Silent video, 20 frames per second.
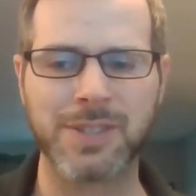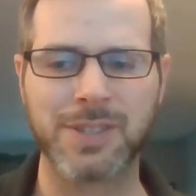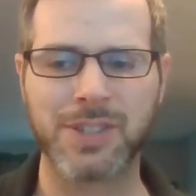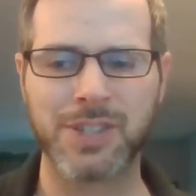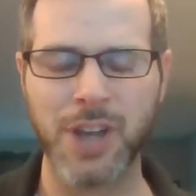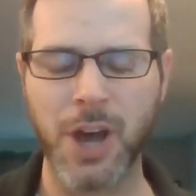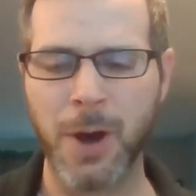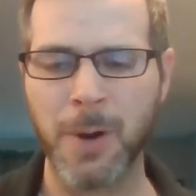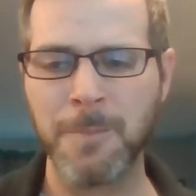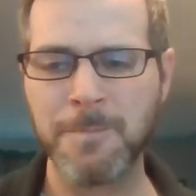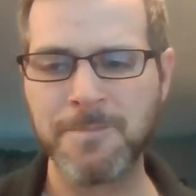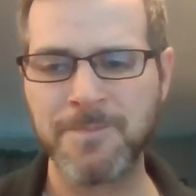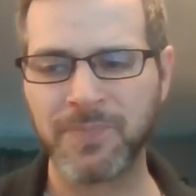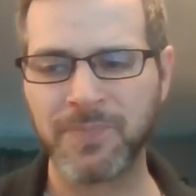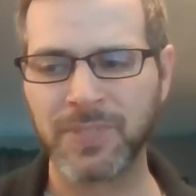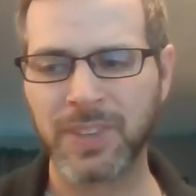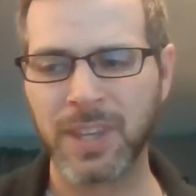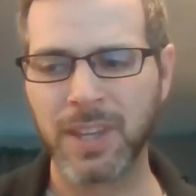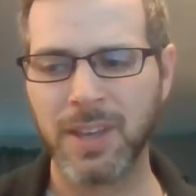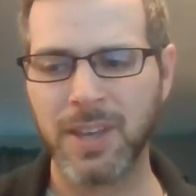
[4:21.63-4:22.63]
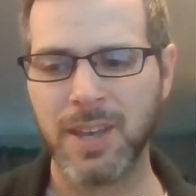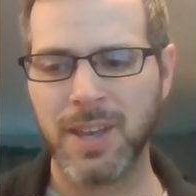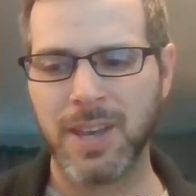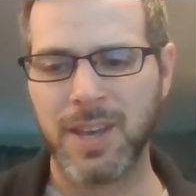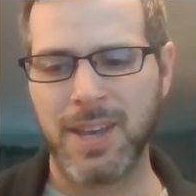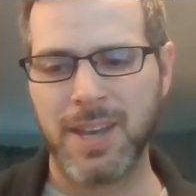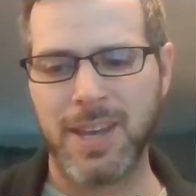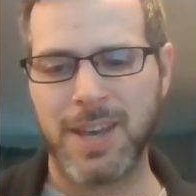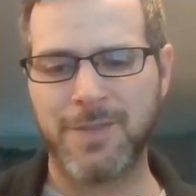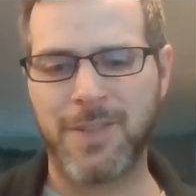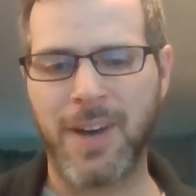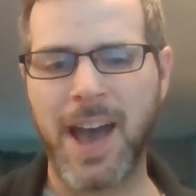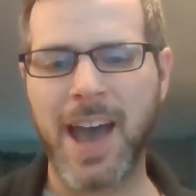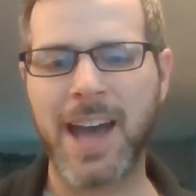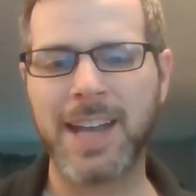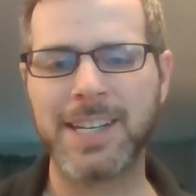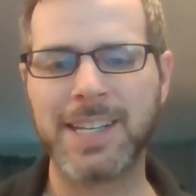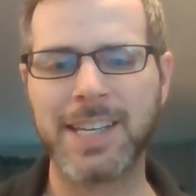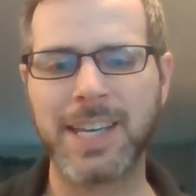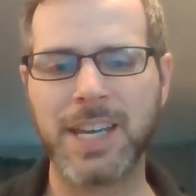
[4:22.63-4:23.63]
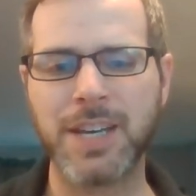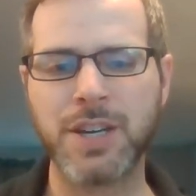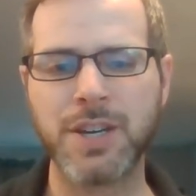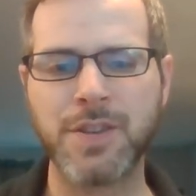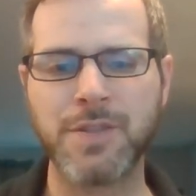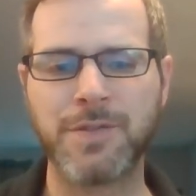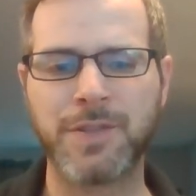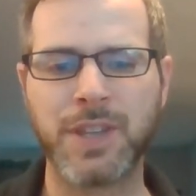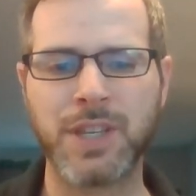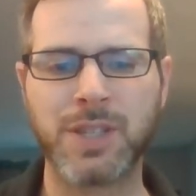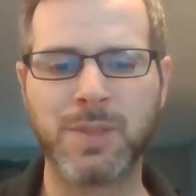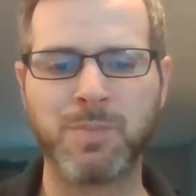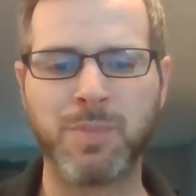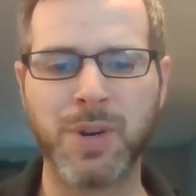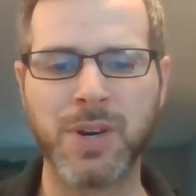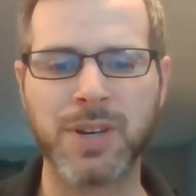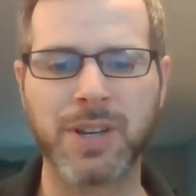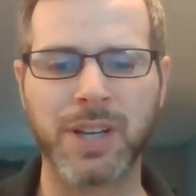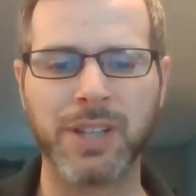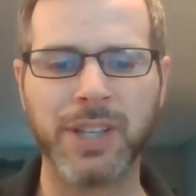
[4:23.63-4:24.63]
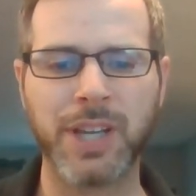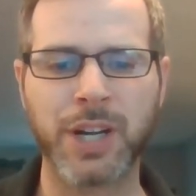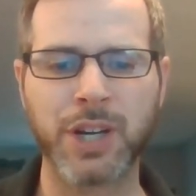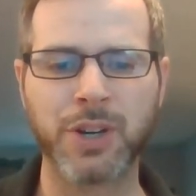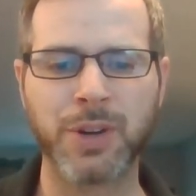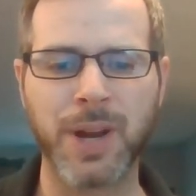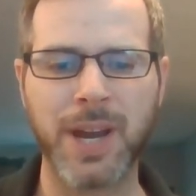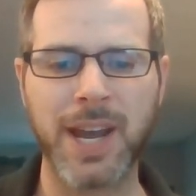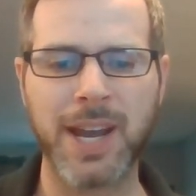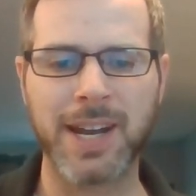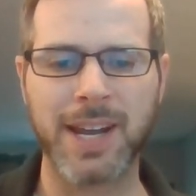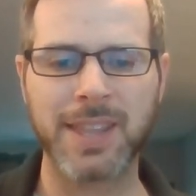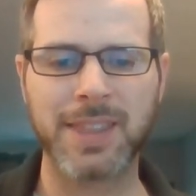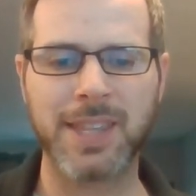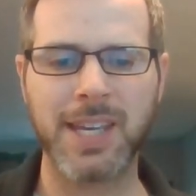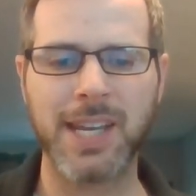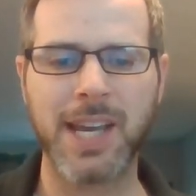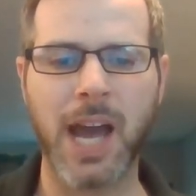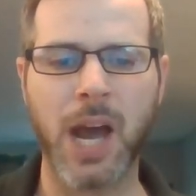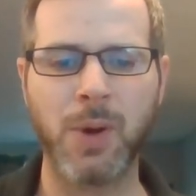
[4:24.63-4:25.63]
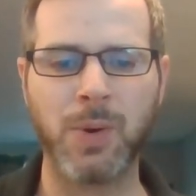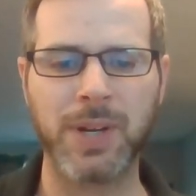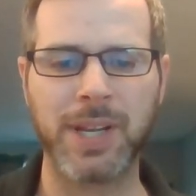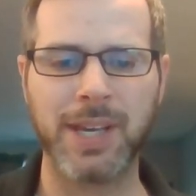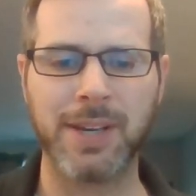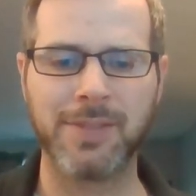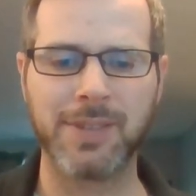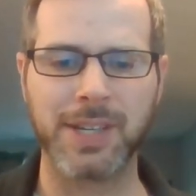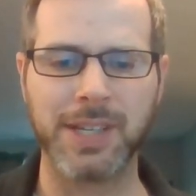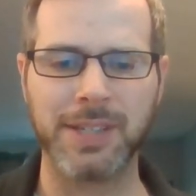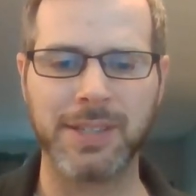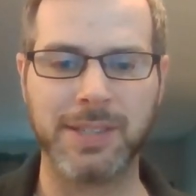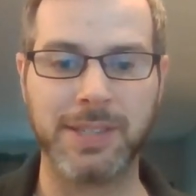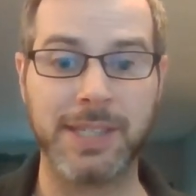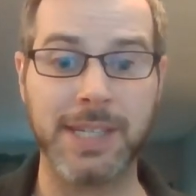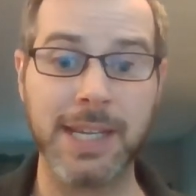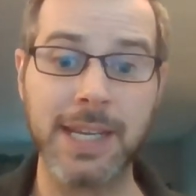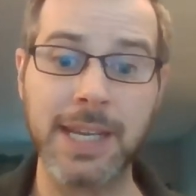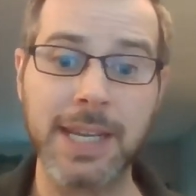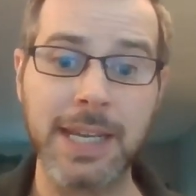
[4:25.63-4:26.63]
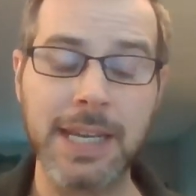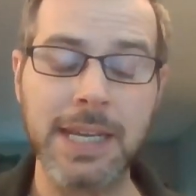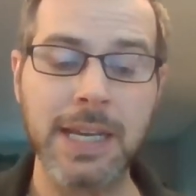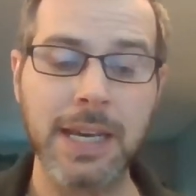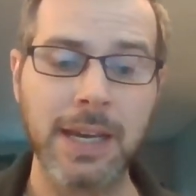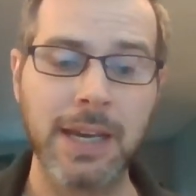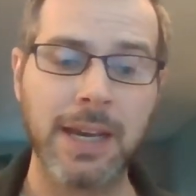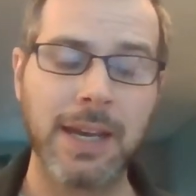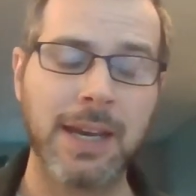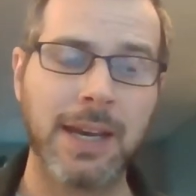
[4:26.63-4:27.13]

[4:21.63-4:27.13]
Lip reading: So, if I had to give this book a letter grade, I think I would give it a D.